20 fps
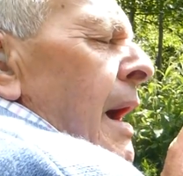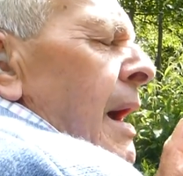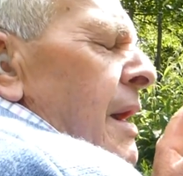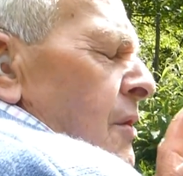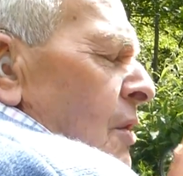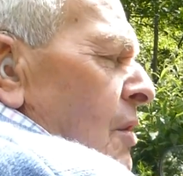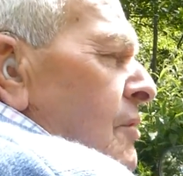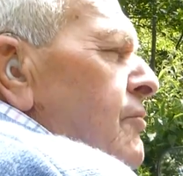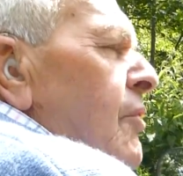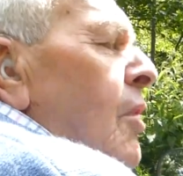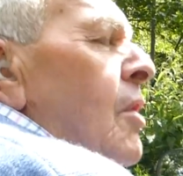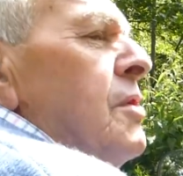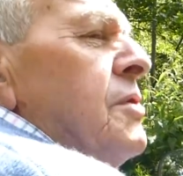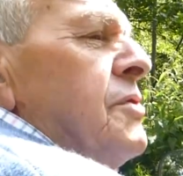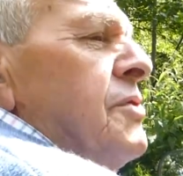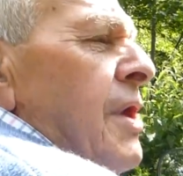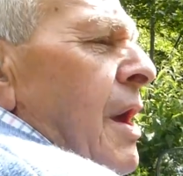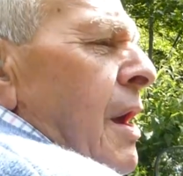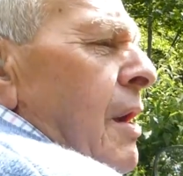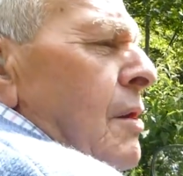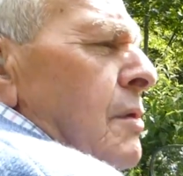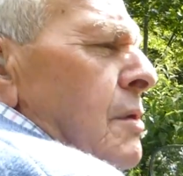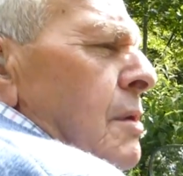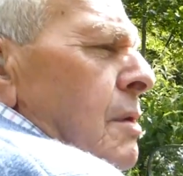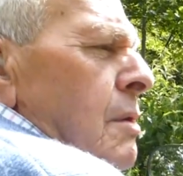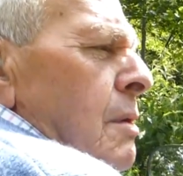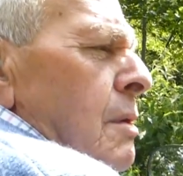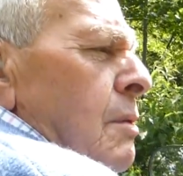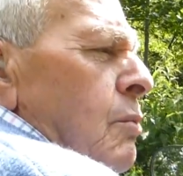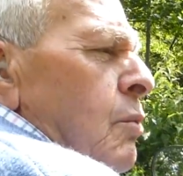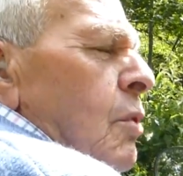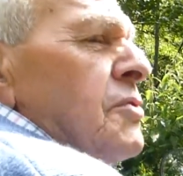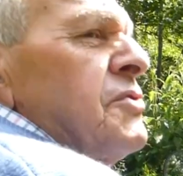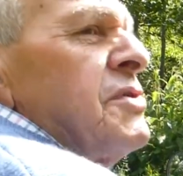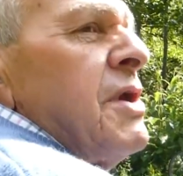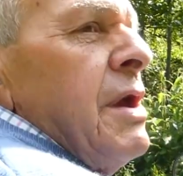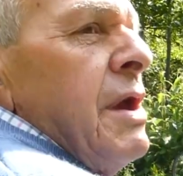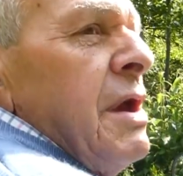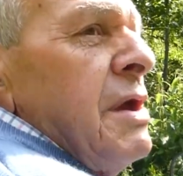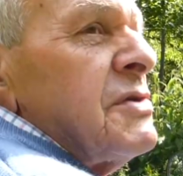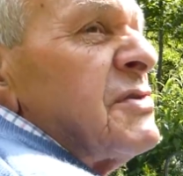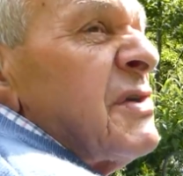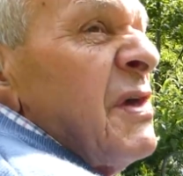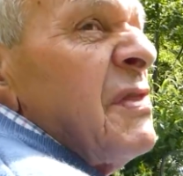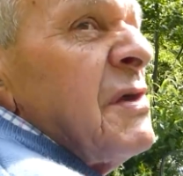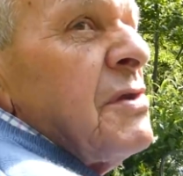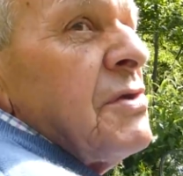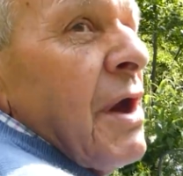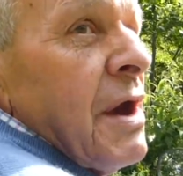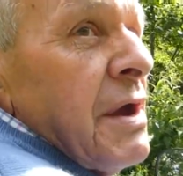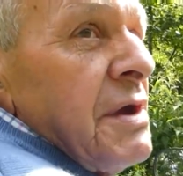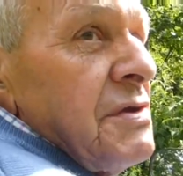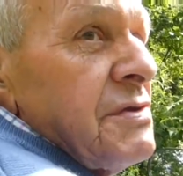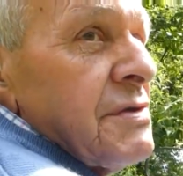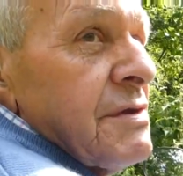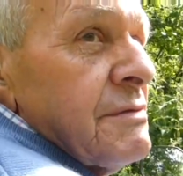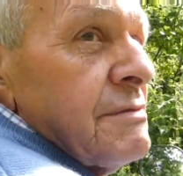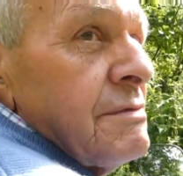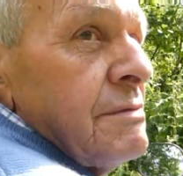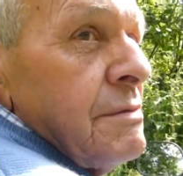and I write down what it is and the date.